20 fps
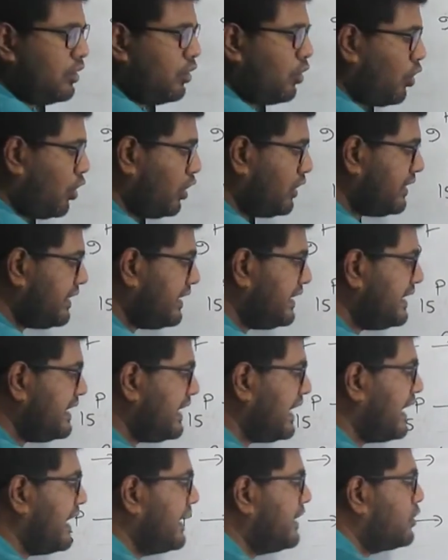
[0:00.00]
Already
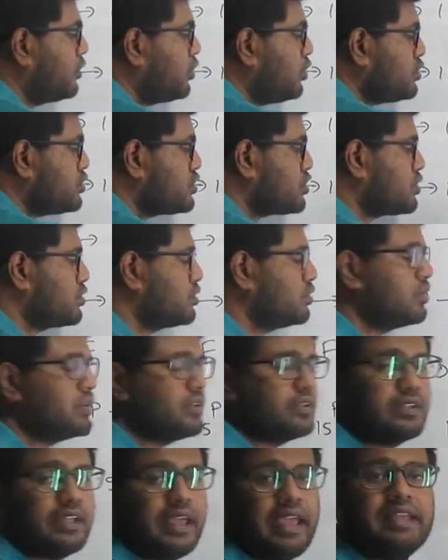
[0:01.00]
I wrote
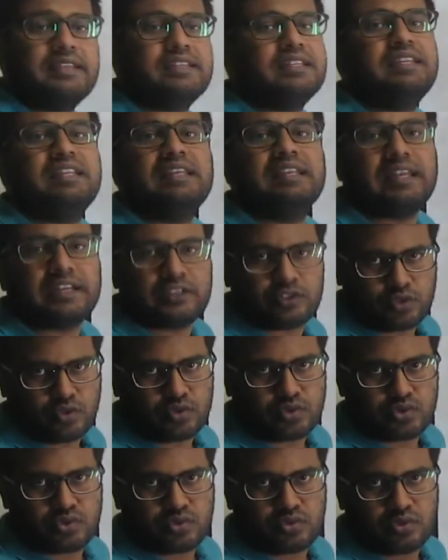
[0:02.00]
18
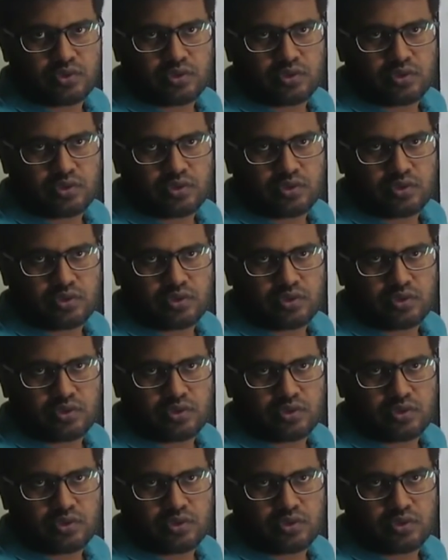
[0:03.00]
electrons.